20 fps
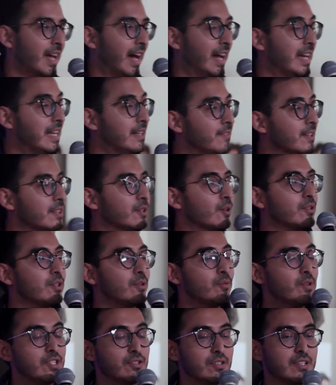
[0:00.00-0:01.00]
And even though
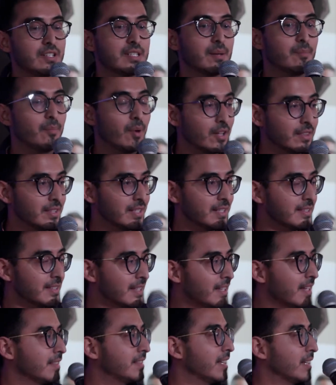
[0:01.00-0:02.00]
the region is abundant,
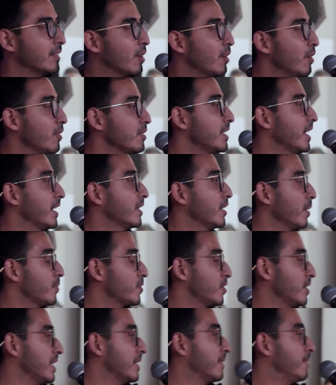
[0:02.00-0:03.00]
technology
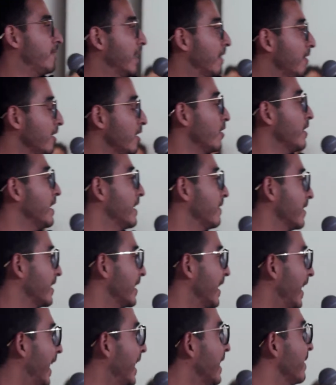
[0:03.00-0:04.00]
adoption is very
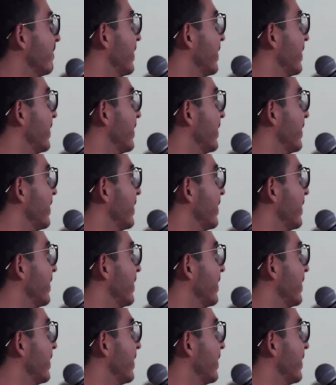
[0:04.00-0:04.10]
uneven, and